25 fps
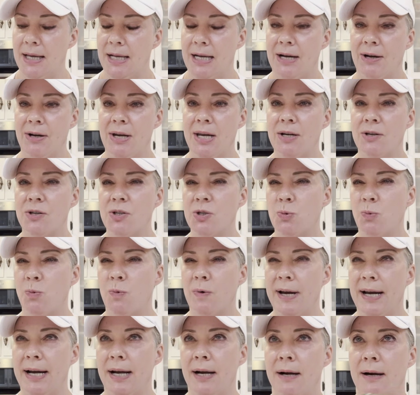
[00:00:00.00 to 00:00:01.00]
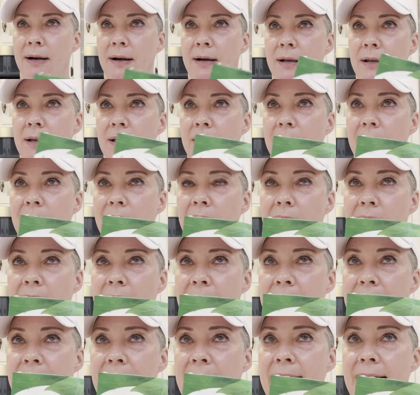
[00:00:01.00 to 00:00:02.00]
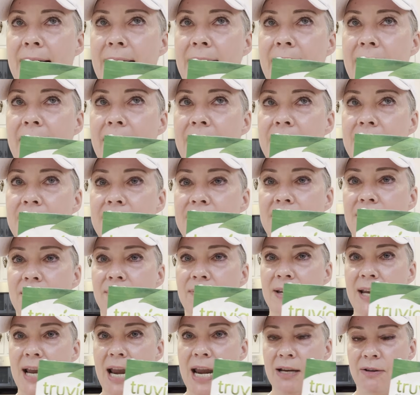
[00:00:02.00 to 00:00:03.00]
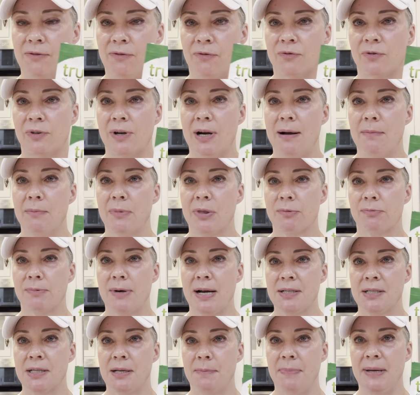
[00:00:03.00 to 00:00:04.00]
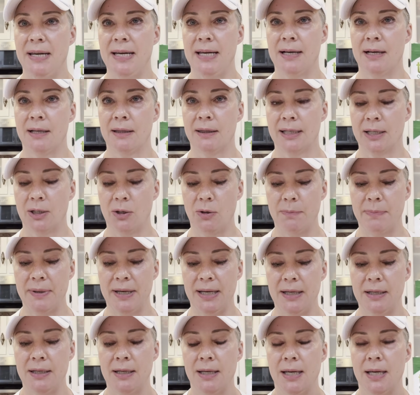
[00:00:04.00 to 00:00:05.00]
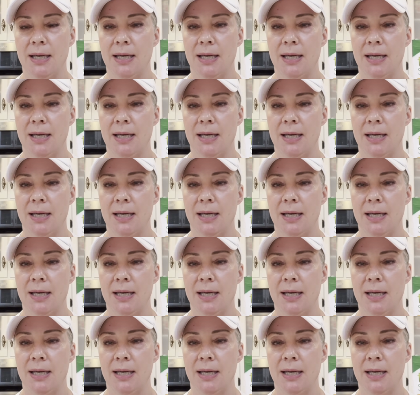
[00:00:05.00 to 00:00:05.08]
Now here's where I deviate from the recipe a little bit.